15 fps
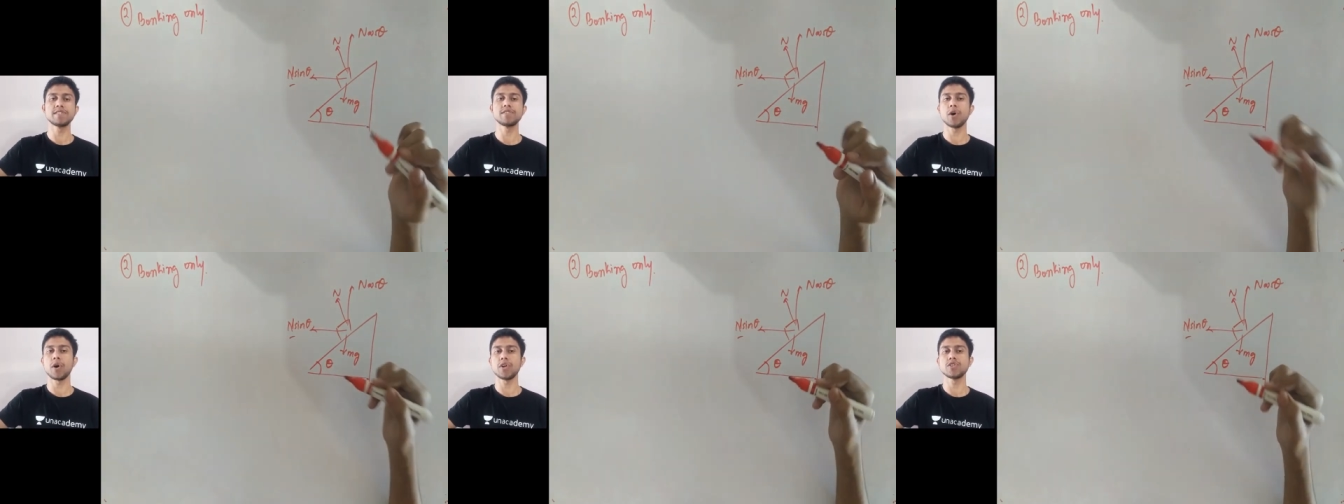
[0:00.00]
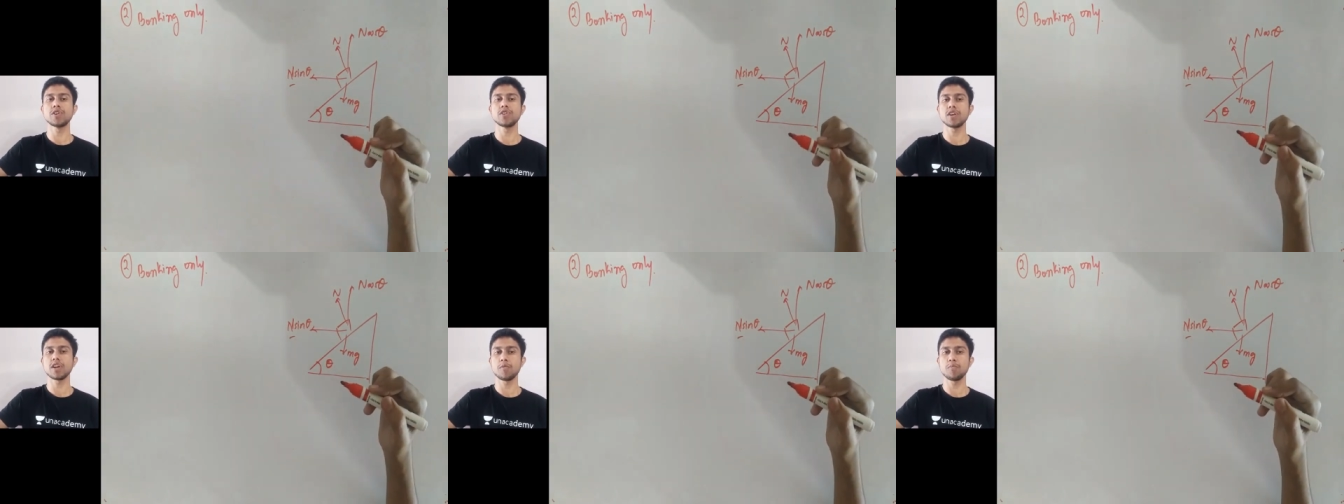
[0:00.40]
One is the
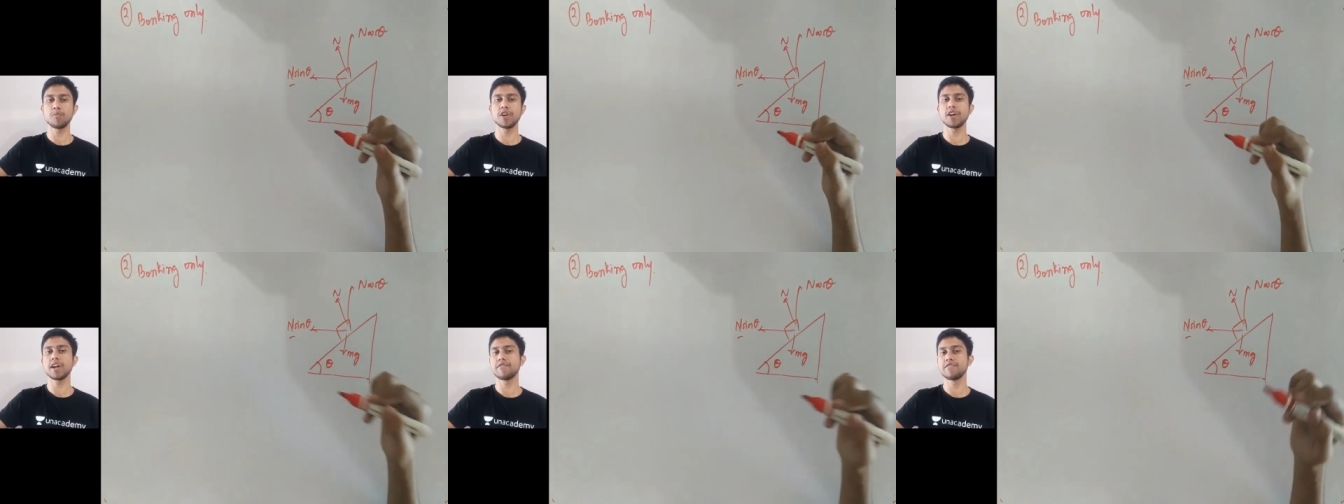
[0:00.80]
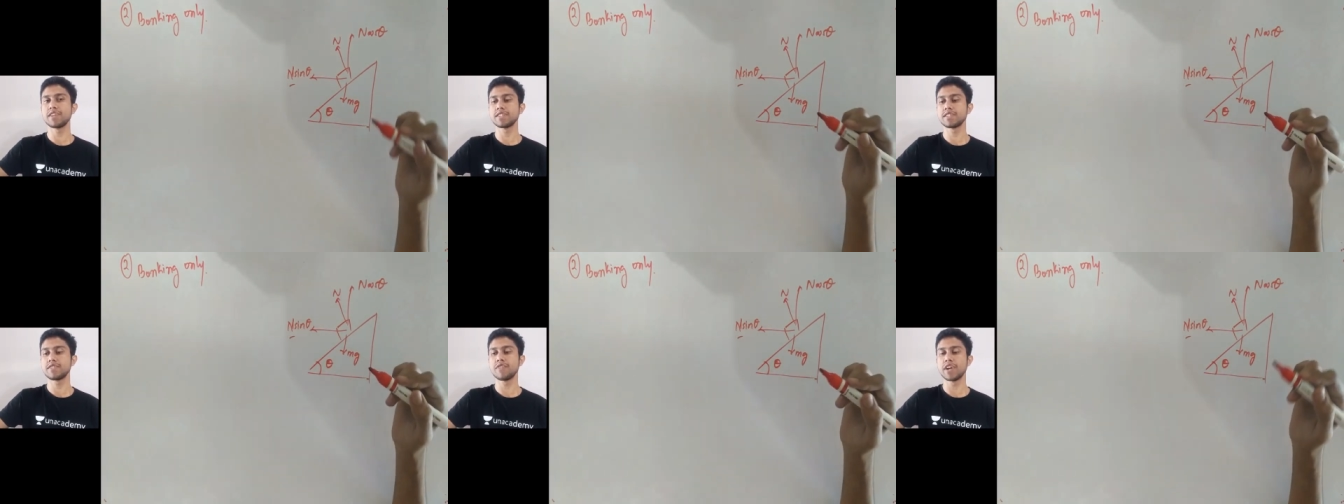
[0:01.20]
horizontal component
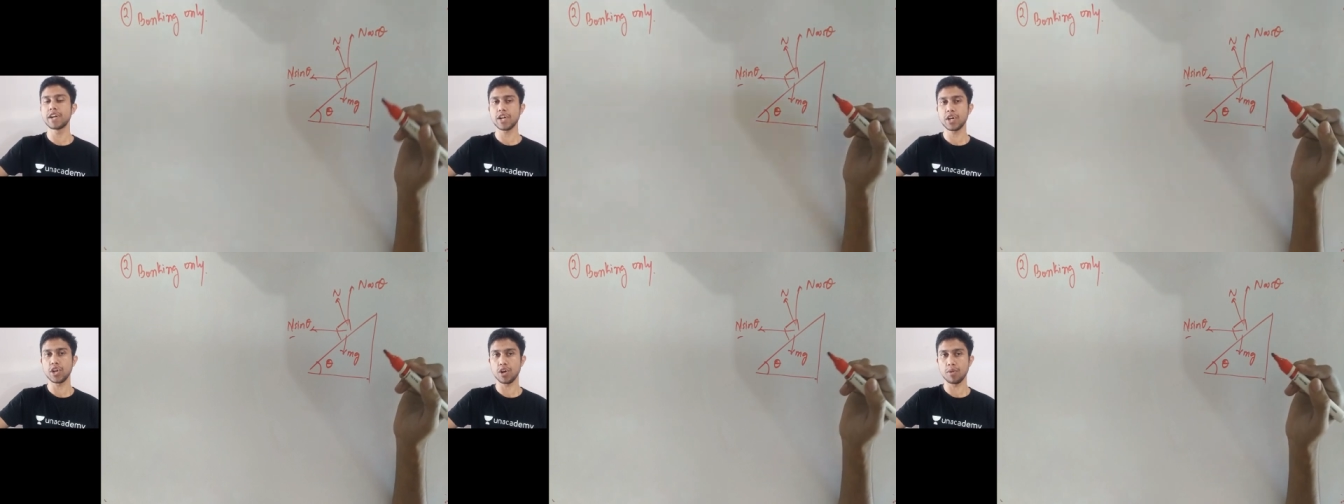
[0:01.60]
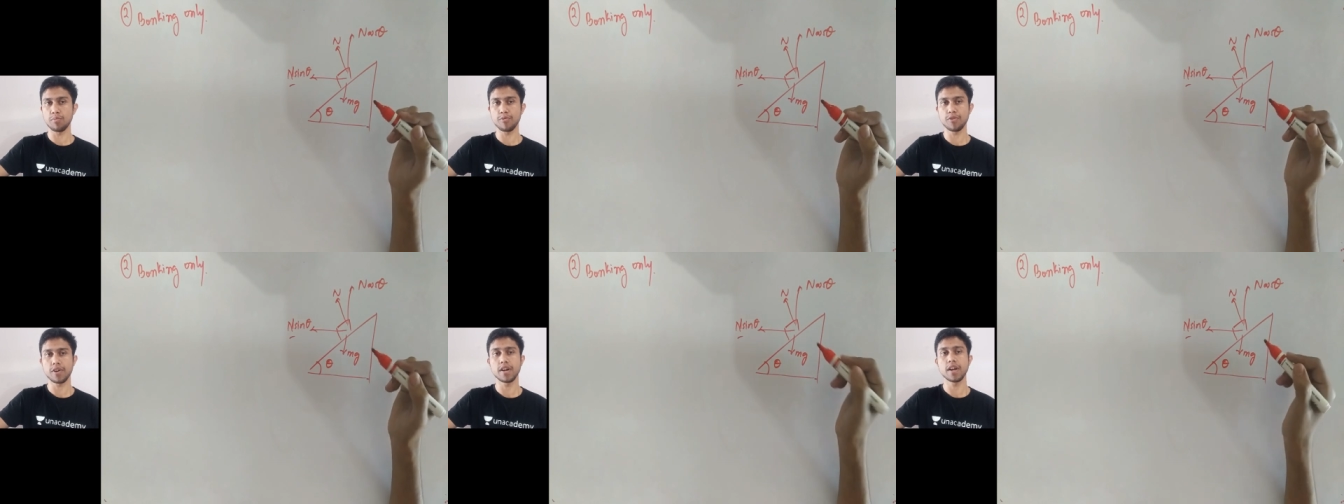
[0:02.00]
and one is the
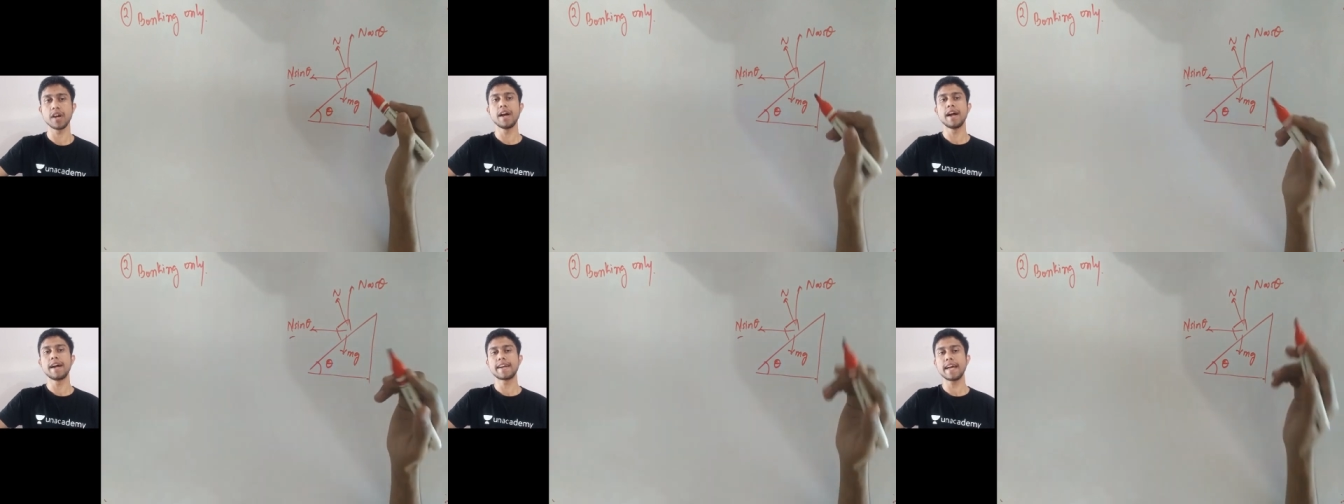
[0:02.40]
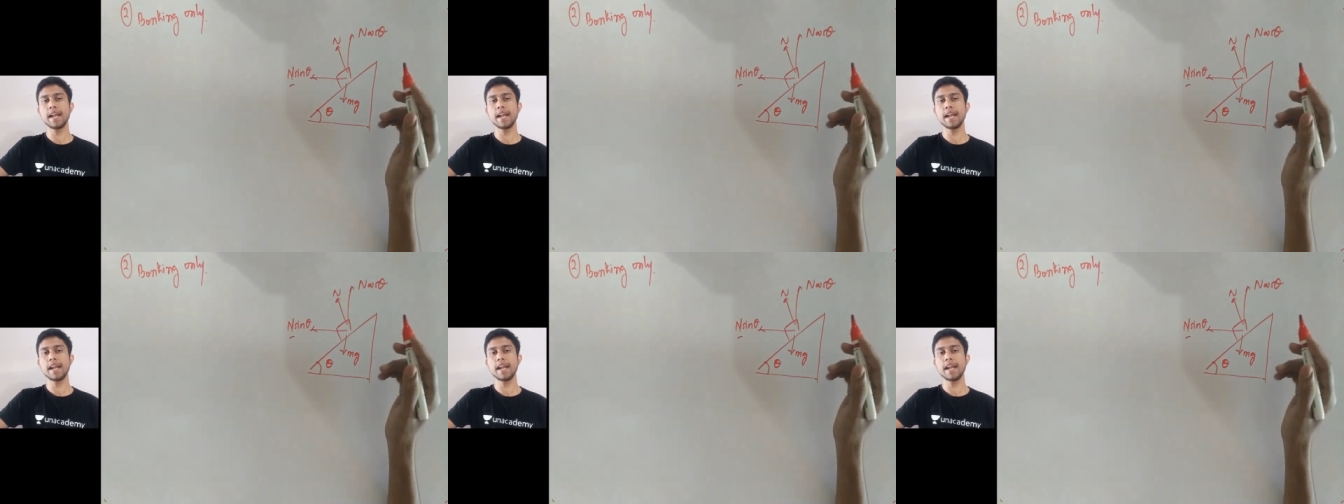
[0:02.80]
vertical component.